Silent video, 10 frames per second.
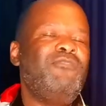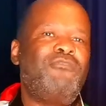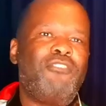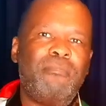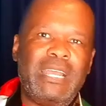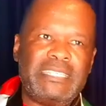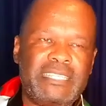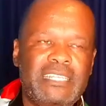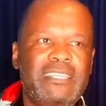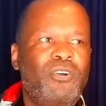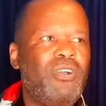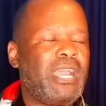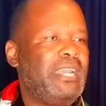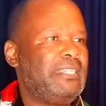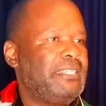informal sector
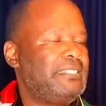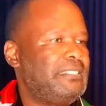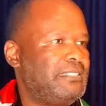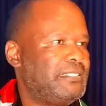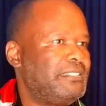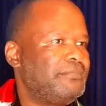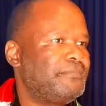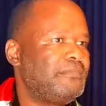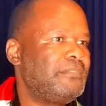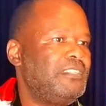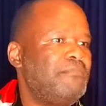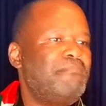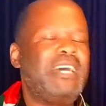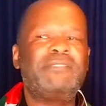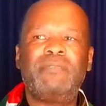organizations
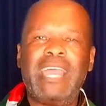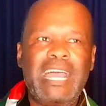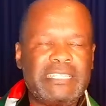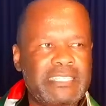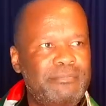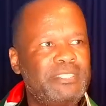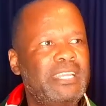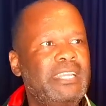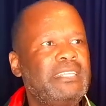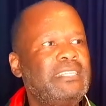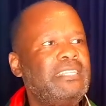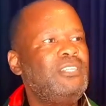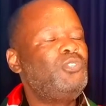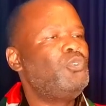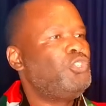must be accepted
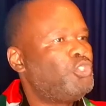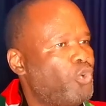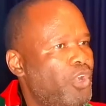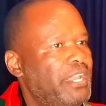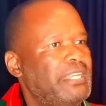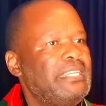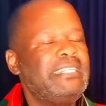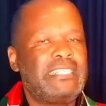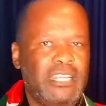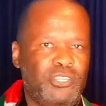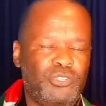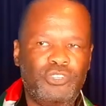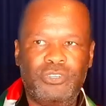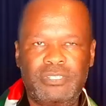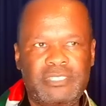to join trade
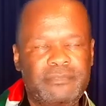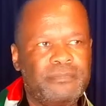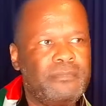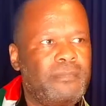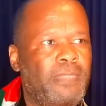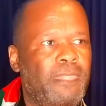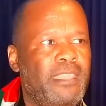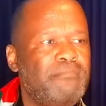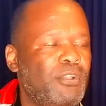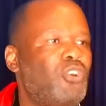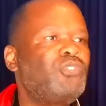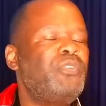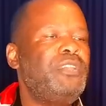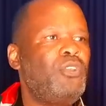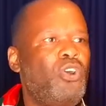unions. Because
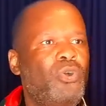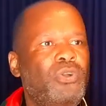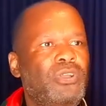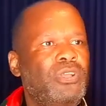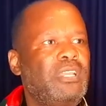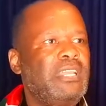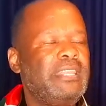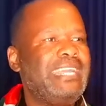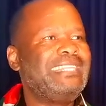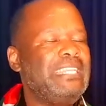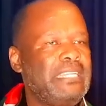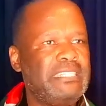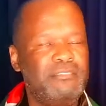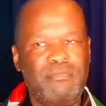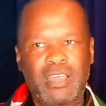we know that
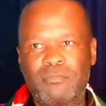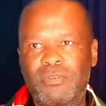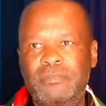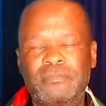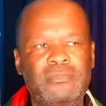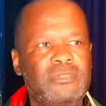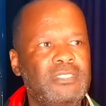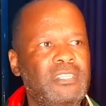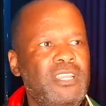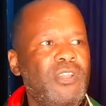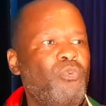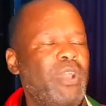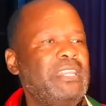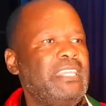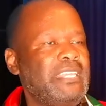in Zimbabwe,
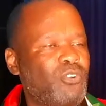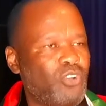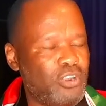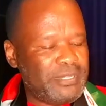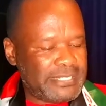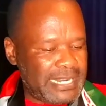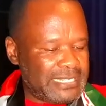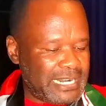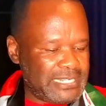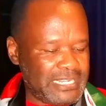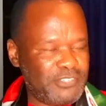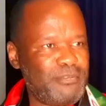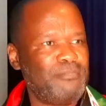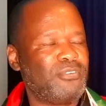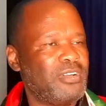when the Economic Structural
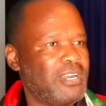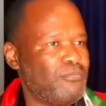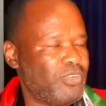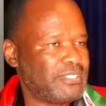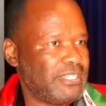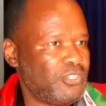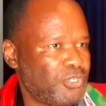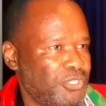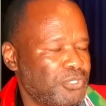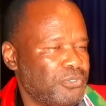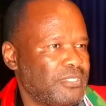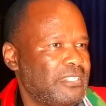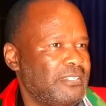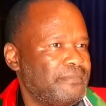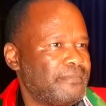Adjustment Program was introduced,